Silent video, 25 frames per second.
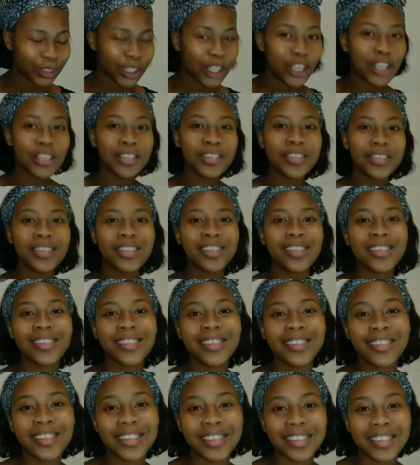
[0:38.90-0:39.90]

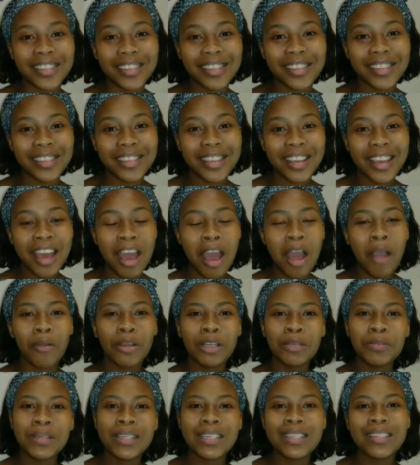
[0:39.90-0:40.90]
Consistent. I
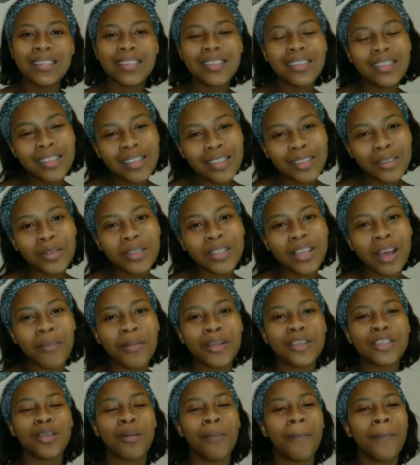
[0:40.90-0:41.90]
want to be consistent with how
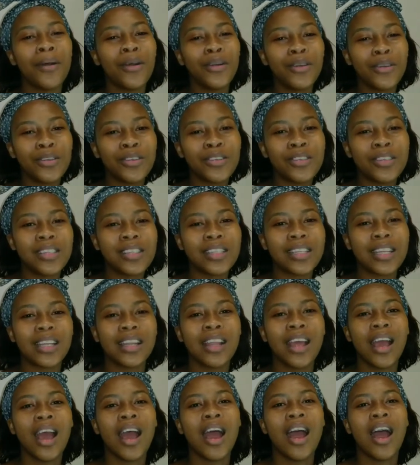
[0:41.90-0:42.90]
much I post,
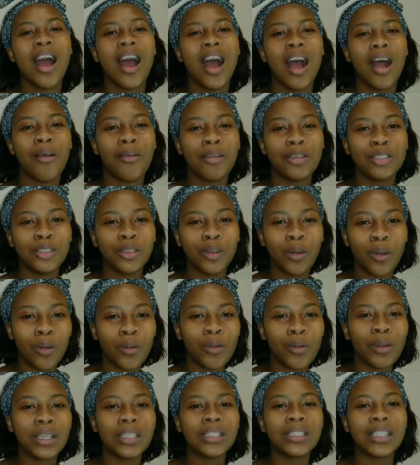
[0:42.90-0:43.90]
and I want to
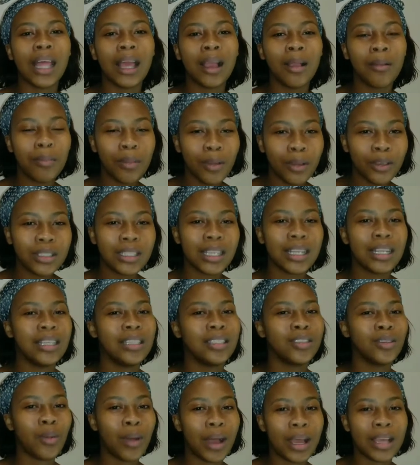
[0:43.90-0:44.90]
always like post at
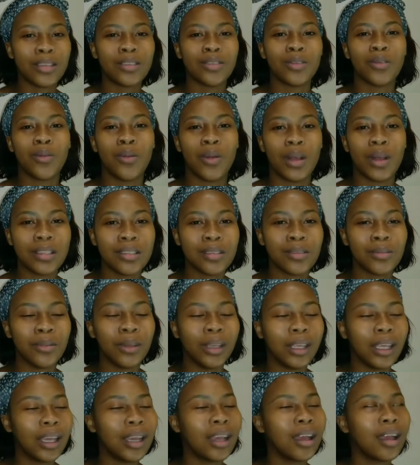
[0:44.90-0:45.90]
least twice or once a
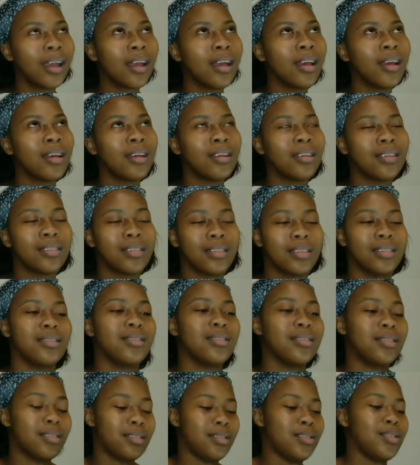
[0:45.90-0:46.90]
week. Let's
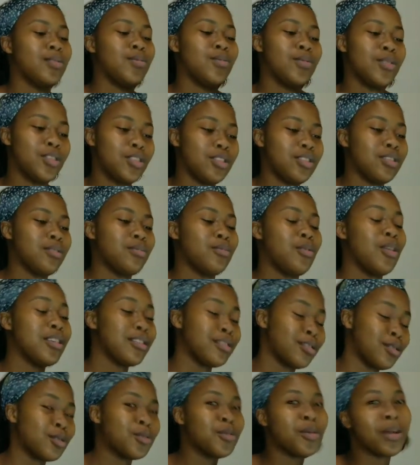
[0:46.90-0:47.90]
switch
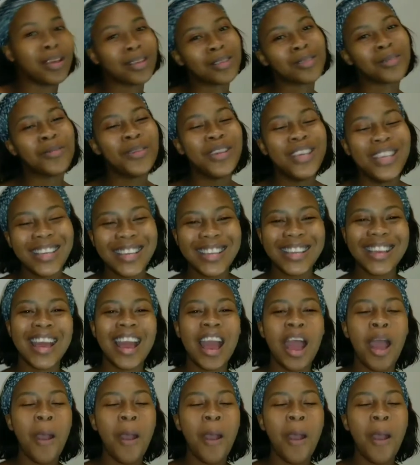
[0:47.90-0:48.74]
once or twice a week.